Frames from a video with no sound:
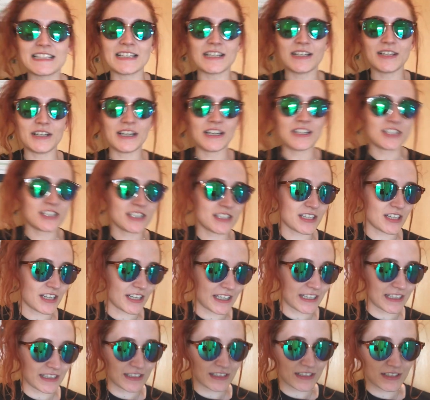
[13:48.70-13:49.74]
So I just
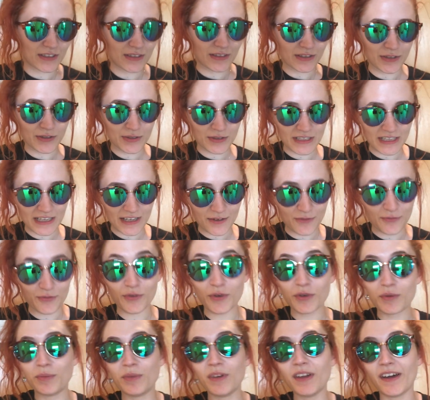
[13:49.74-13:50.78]
got into the hotel
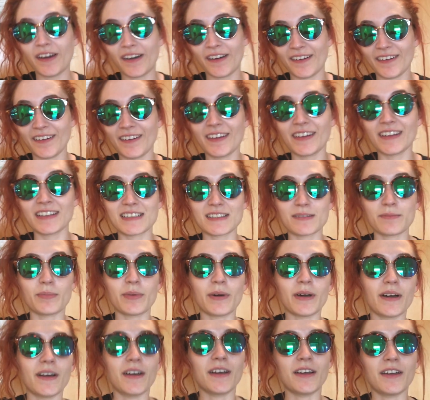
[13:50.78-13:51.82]
room now. It's
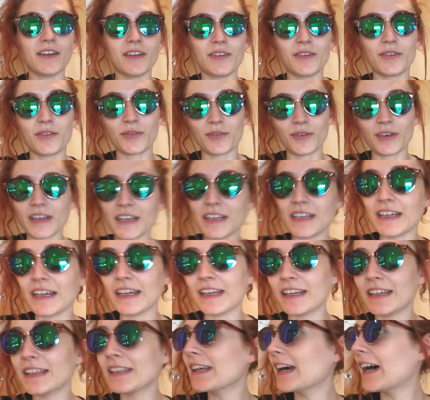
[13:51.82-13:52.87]
about 3
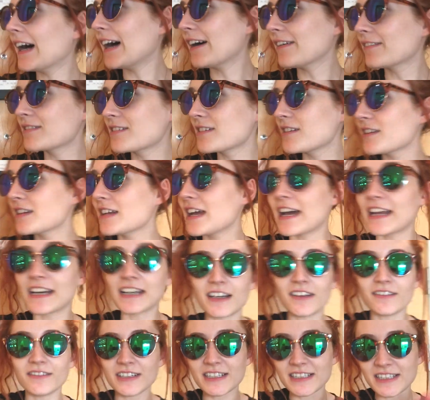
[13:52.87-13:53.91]
in the afternoon. Had a
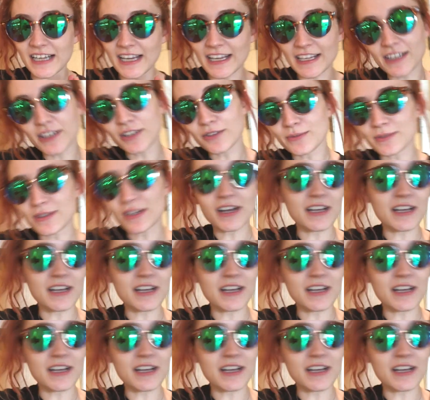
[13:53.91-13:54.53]
lovely cycle, it was